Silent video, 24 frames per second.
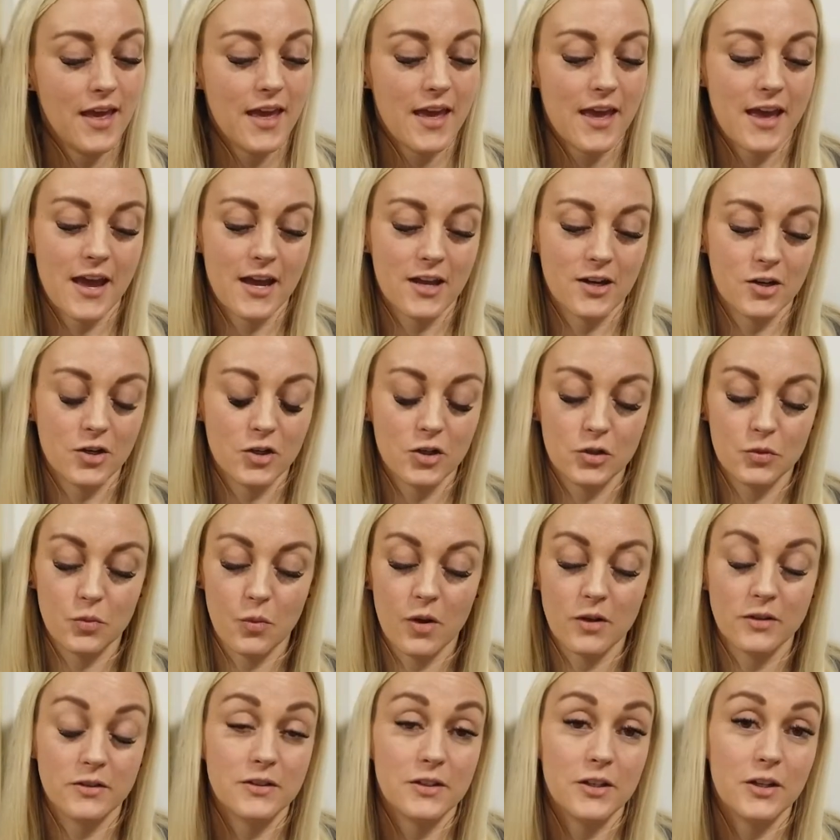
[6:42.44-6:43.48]
Anders
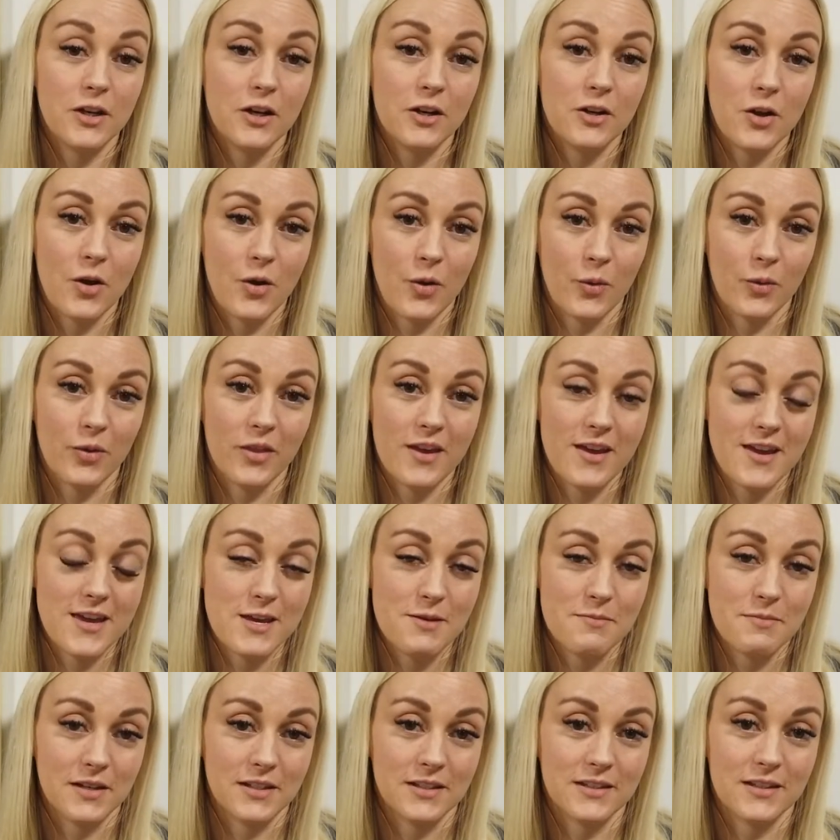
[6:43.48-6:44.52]
wants you to know that
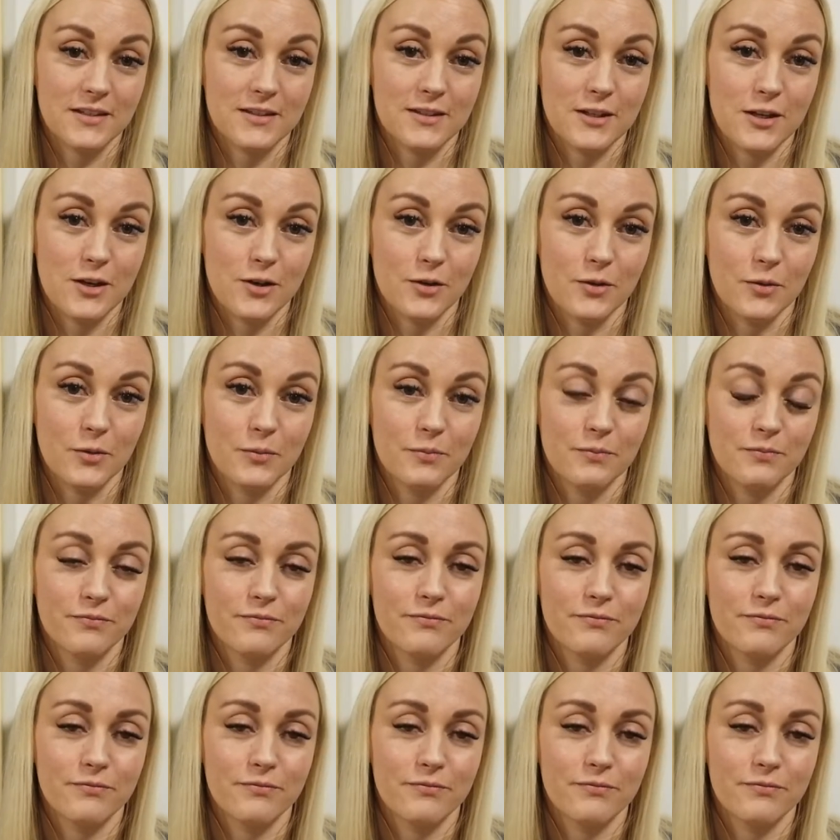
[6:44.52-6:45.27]
he misses you.